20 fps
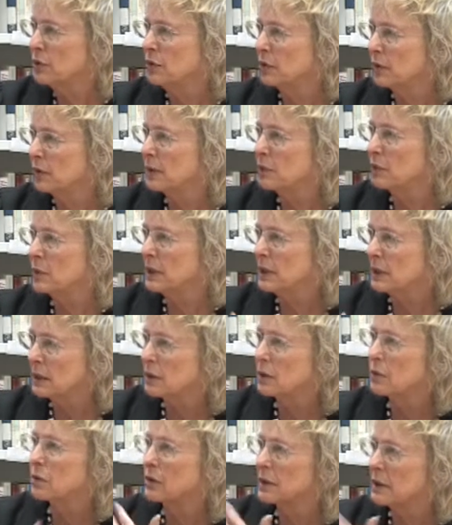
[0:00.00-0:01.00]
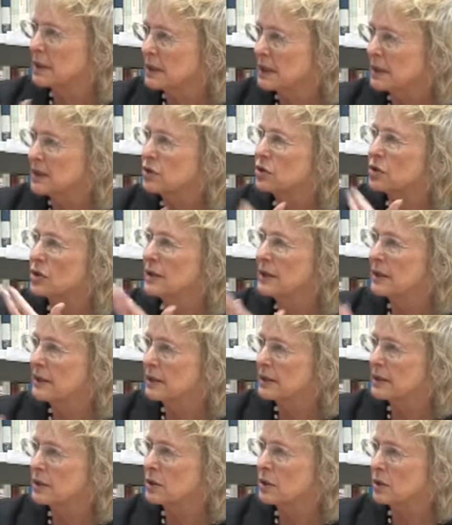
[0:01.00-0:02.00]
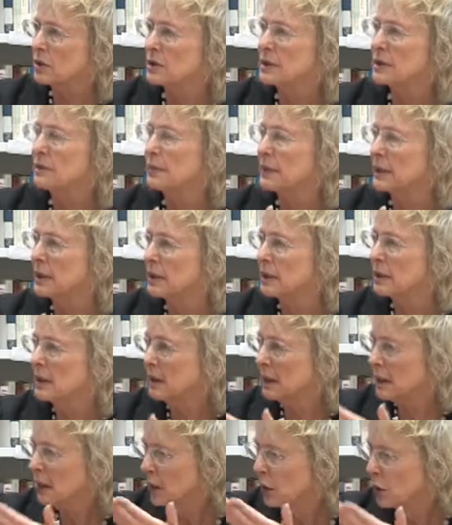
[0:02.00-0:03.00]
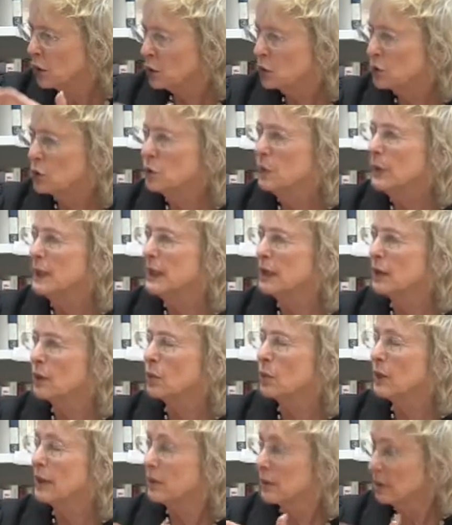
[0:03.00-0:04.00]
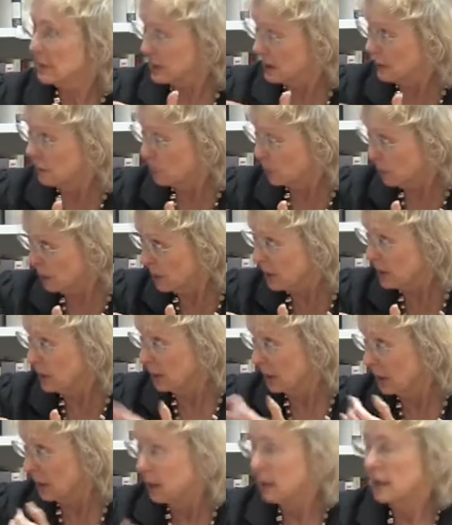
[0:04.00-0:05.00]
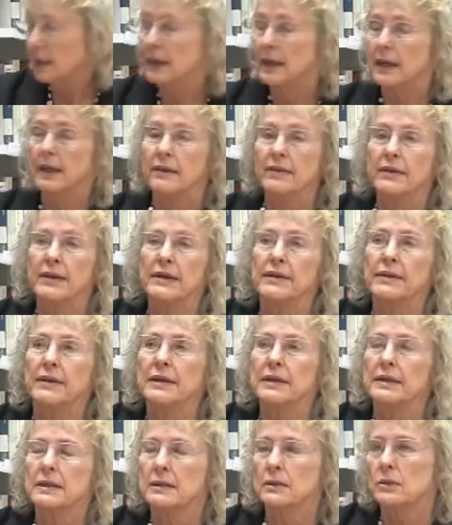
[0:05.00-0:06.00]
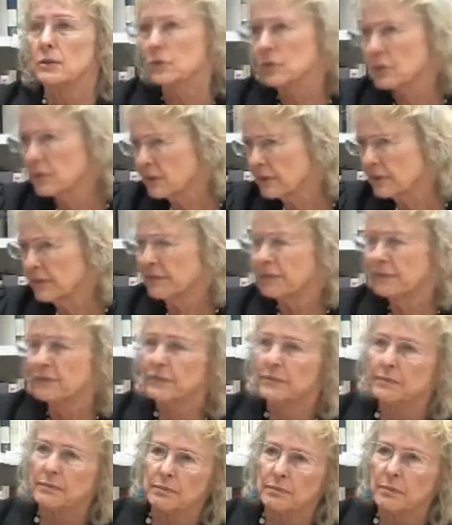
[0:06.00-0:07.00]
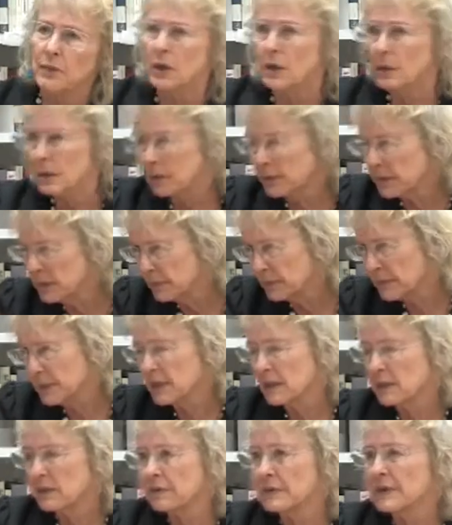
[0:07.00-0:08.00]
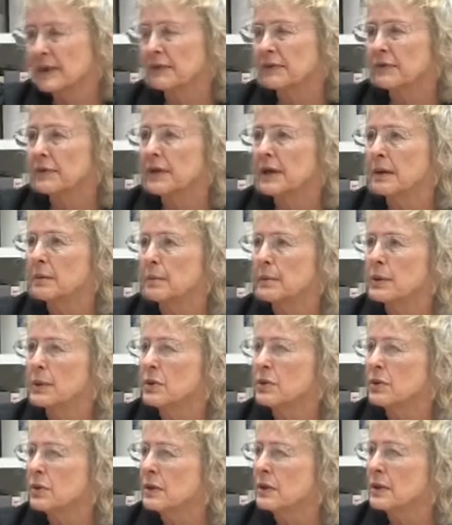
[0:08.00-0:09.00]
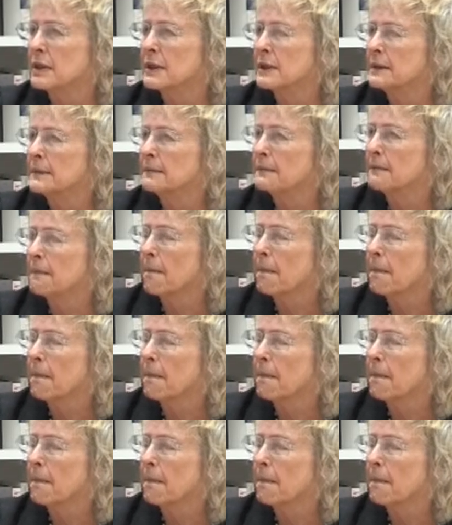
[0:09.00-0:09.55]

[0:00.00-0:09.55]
They were in an organization and they saw somebody doing it in a way that seemed to work, and then they sort of modeled themselves after that person.